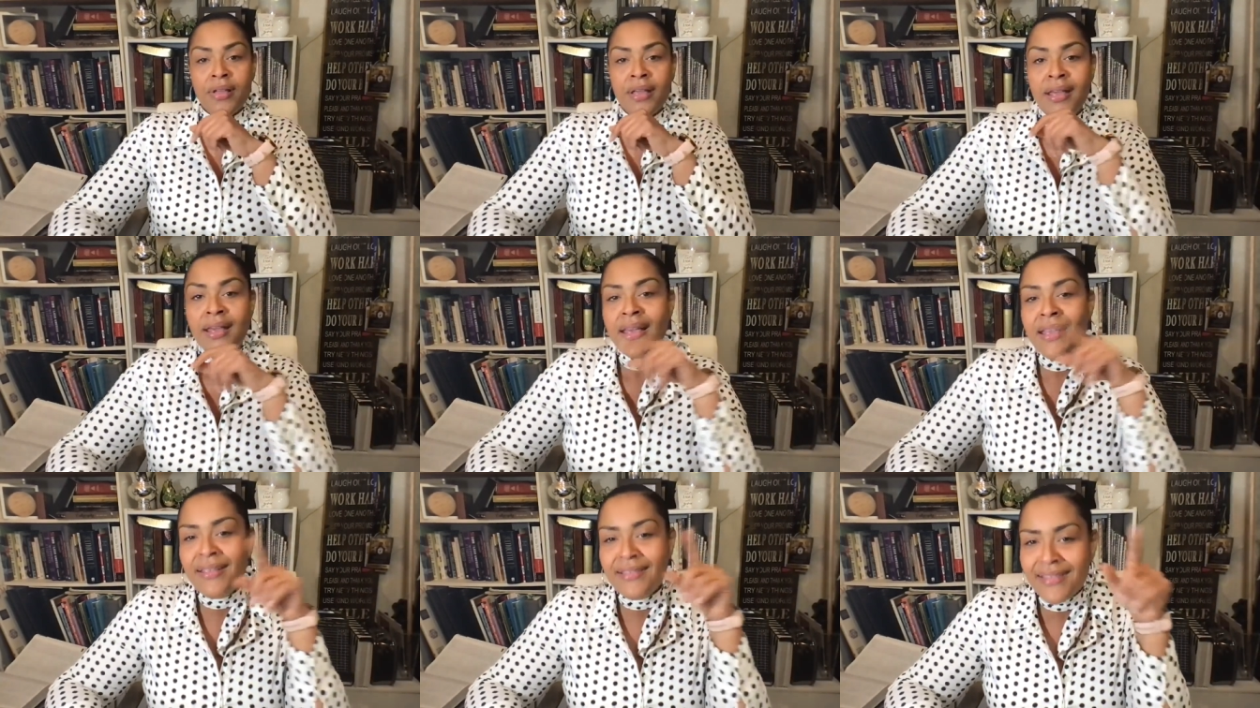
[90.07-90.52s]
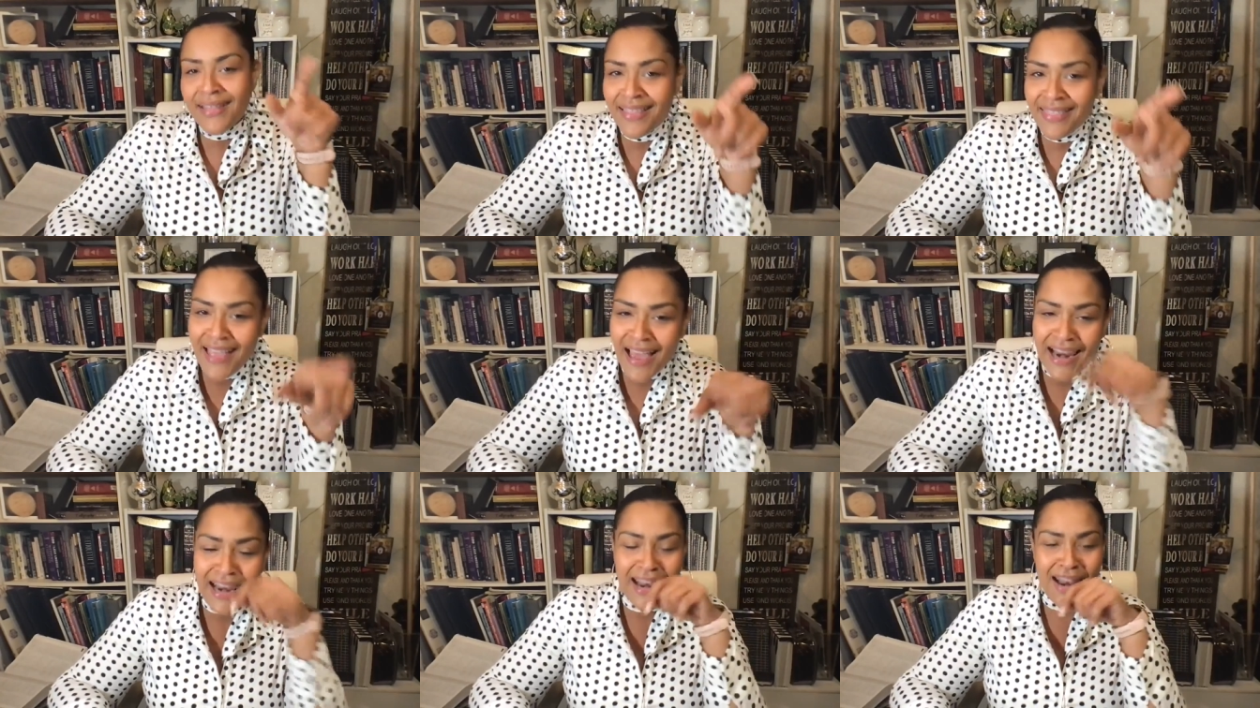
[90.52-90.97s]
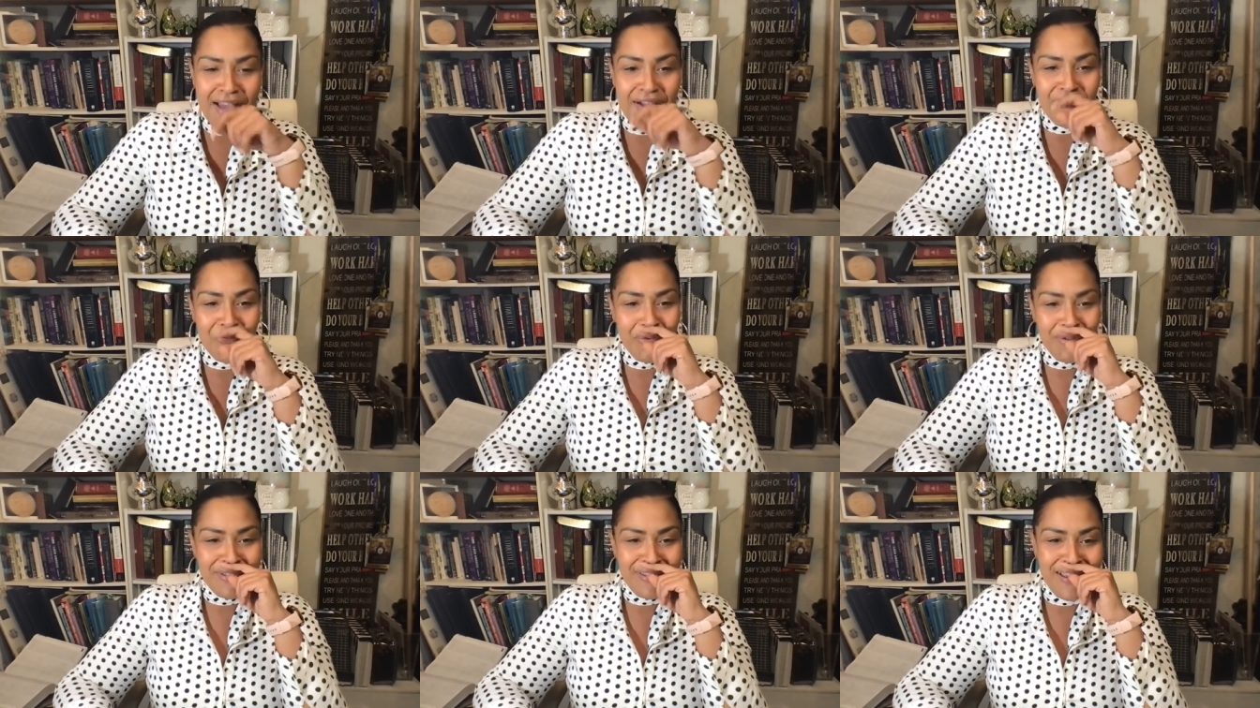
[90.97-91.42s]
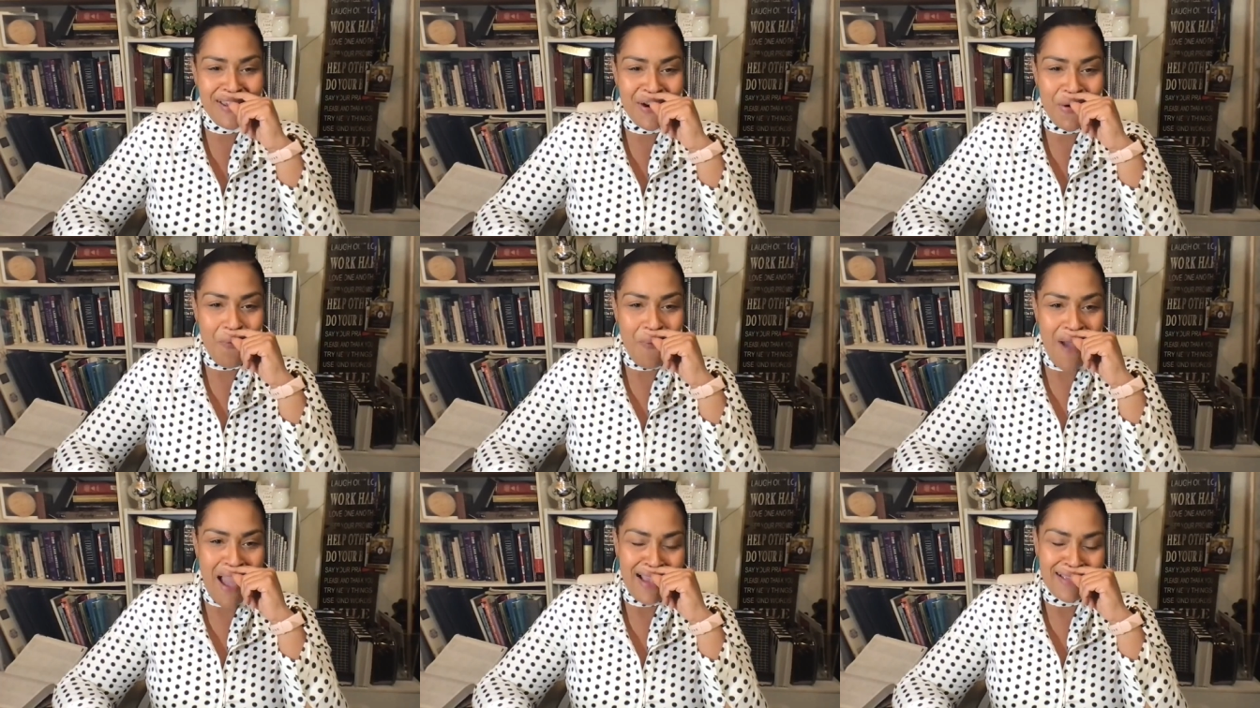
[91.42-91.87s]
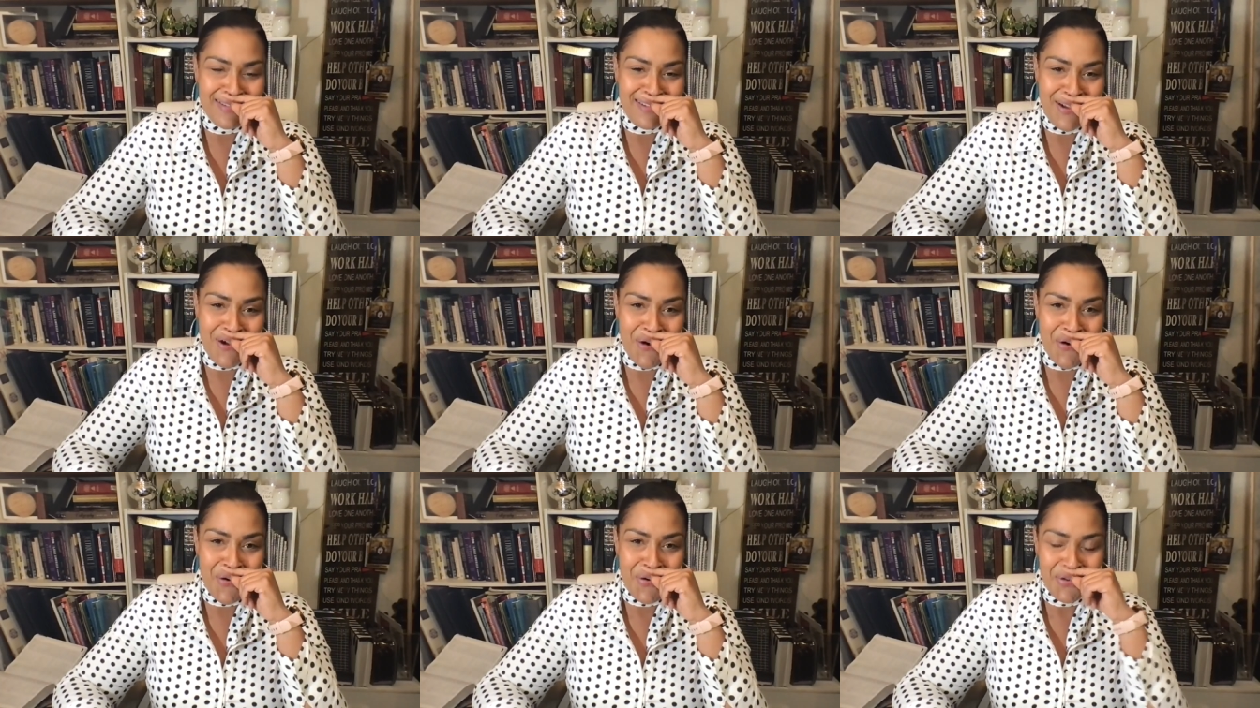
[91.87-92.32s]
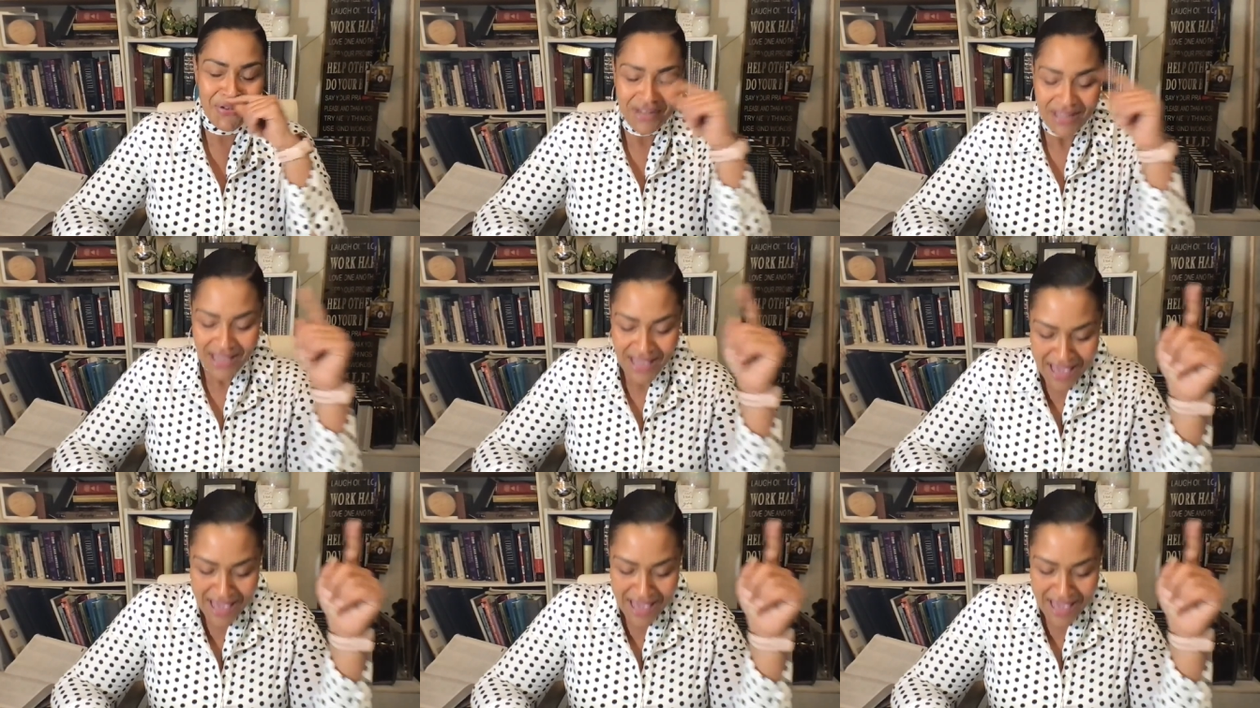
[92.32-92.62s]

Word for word: He said that love was going to wax cold.